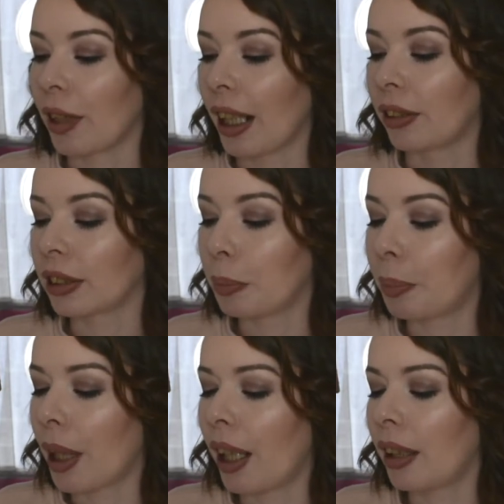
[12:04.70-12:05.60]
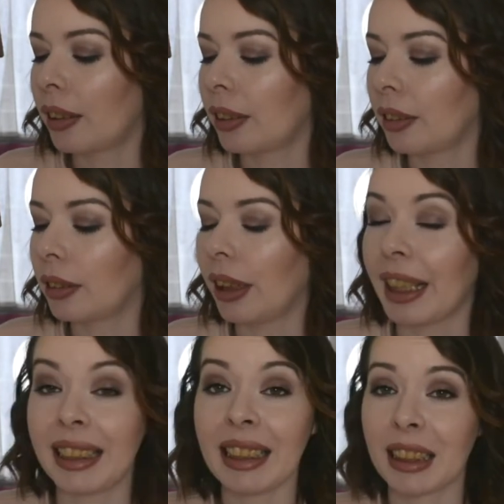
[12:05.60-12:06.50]
around. But
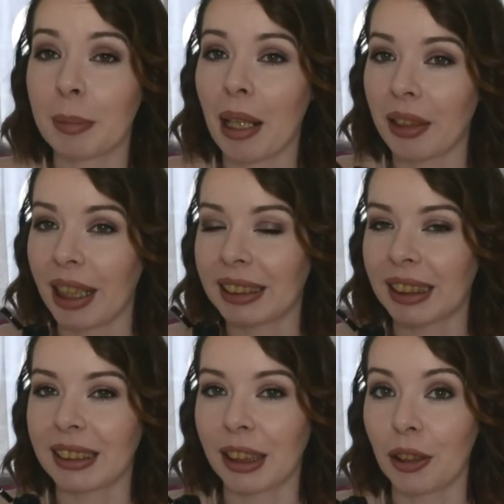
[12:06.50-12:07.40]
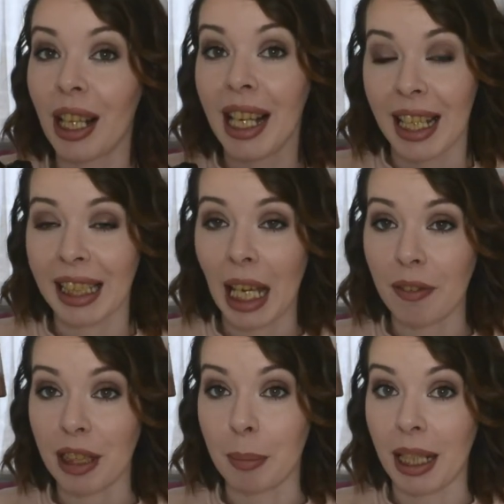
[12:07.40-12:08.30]
he didn't smell this until he
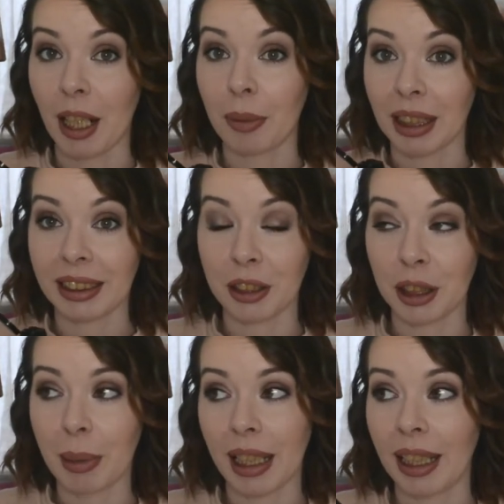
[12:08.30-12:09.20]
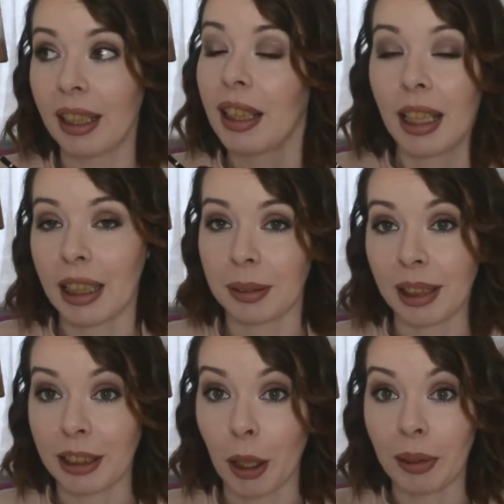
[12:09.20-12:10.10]
gave it to me and I was like, did you smell it? And he was
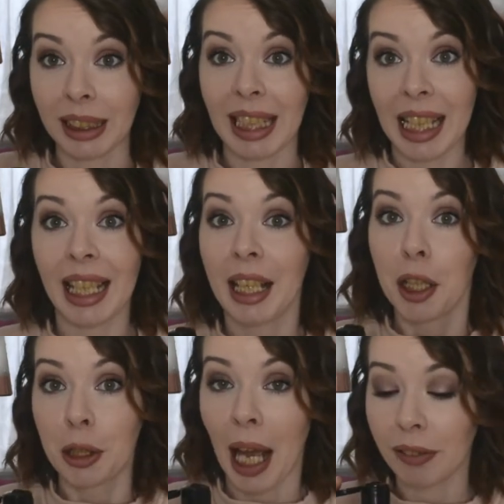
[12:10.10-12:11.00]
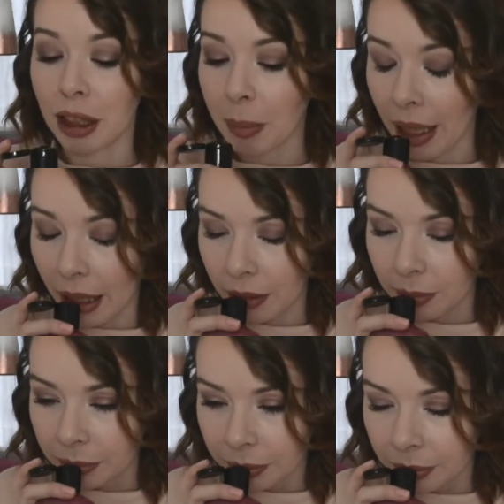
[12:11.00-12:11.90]
like, no, I was like, here, you have to smell it.
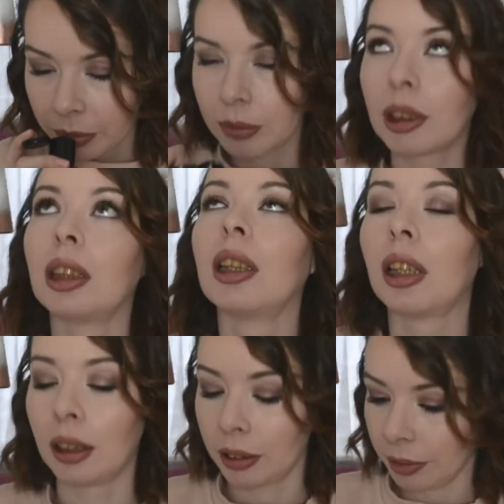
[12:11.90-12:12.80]
Oh,